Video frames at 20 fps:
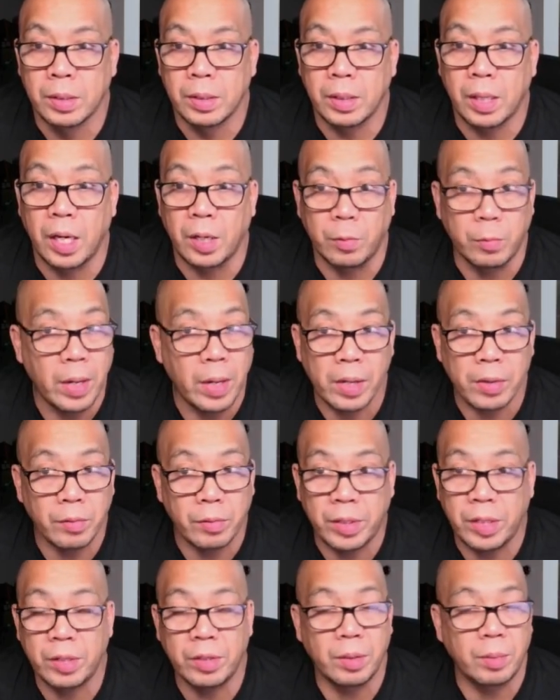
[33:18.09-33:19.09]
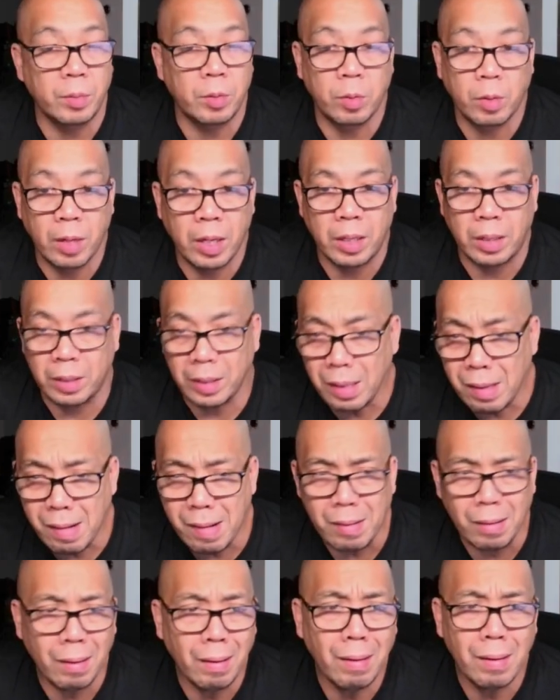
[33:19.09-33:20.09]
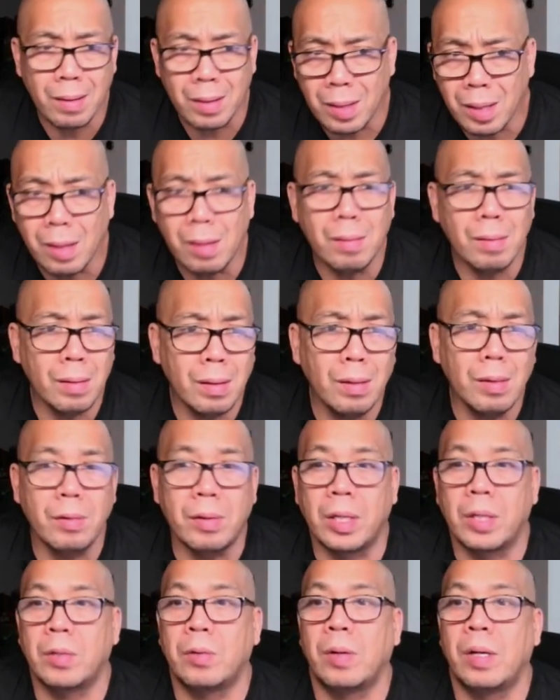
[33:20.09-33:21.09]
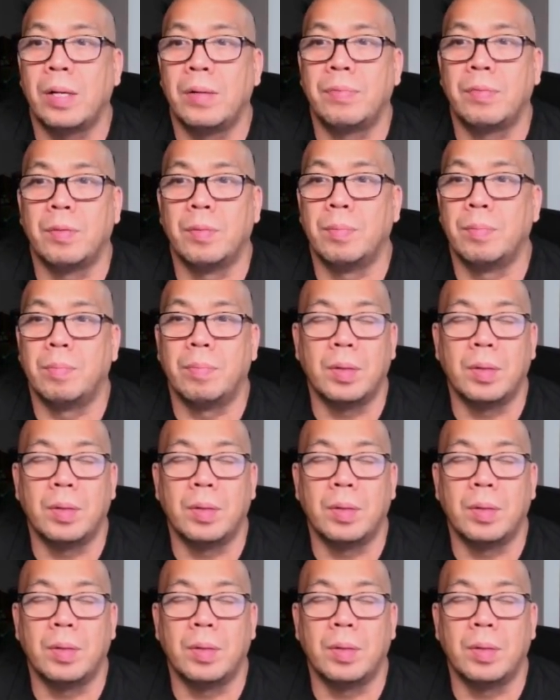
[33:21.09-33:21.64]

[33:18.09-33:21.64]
I'd rather hear them crying and cry for,